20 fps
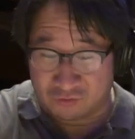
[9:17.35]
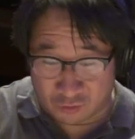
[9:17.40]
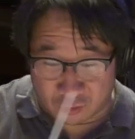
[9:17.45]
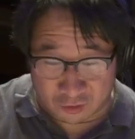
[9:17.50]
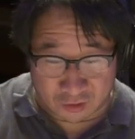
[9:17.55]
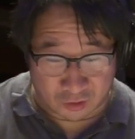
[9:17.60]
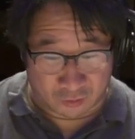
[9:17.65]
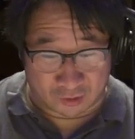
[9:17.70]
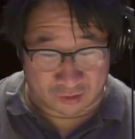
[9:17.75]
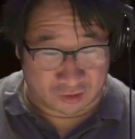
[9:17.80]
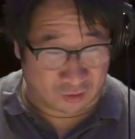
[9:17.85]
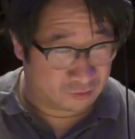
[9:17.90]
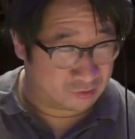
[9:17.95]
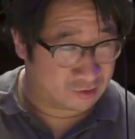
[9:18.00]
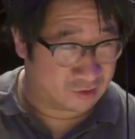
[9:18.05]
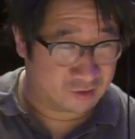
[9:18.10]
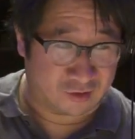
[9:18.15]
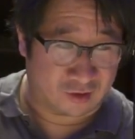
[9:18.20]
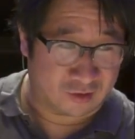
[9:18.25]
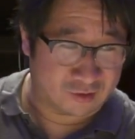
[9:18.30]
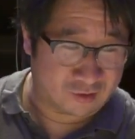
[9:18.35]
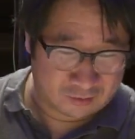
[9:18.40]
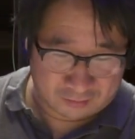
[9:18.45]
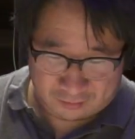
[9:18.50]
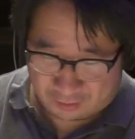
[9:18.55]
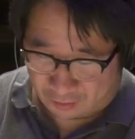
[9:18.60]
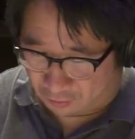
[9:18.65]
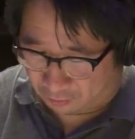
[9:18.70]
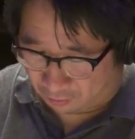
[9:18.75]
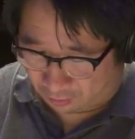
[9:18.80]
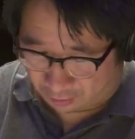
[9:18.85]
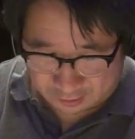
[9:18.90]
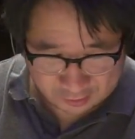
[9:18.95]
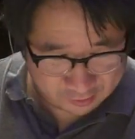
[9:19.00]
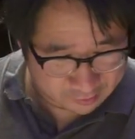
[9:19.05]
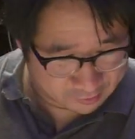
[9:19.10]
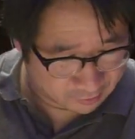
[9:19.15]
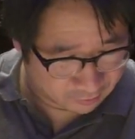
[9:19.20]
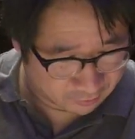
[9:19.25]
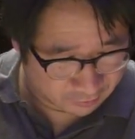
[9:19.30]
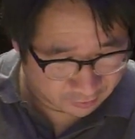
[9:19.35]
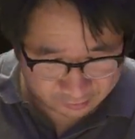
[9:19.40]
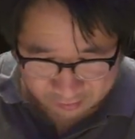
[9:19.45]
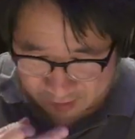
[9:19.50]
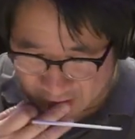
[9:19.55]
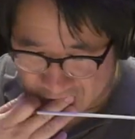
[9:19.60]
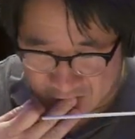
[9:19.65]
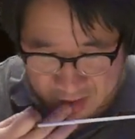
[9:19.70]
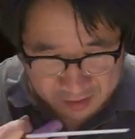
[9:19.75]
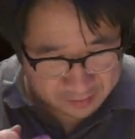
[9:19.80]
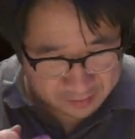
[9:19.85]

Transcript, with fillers: no idea what that was conducting, but it worked, so let's...